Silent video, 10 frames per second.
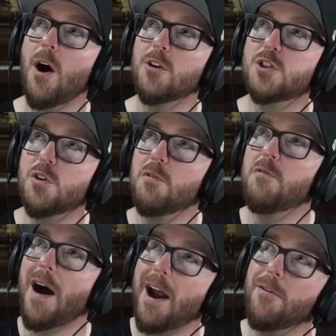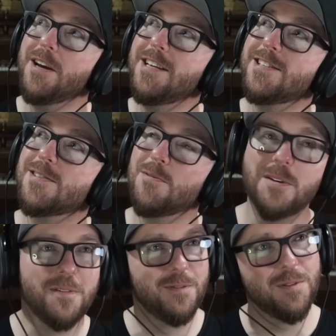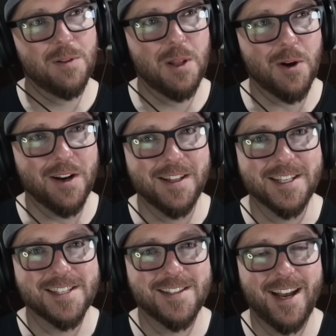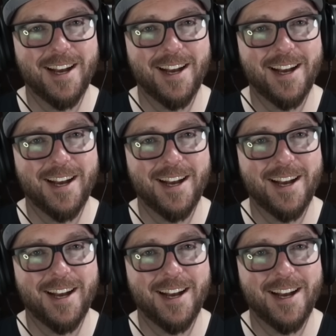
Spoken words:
Ultra vires? We've been learning this